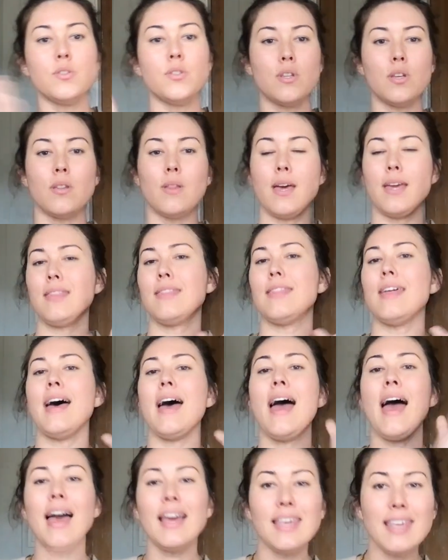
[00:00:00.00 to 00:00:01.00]
to like the
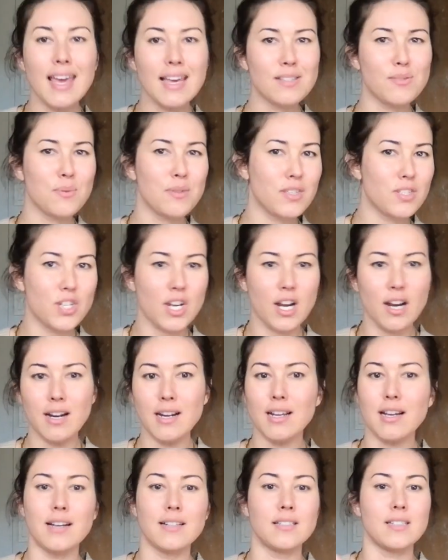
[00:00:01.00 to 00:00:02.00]
heck yes with the
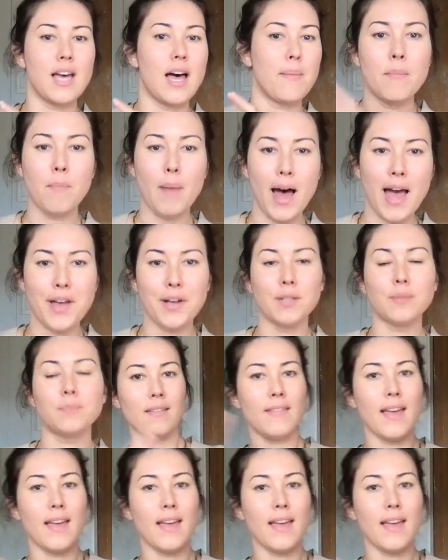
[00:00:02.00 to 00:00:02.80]
cherry on top pile,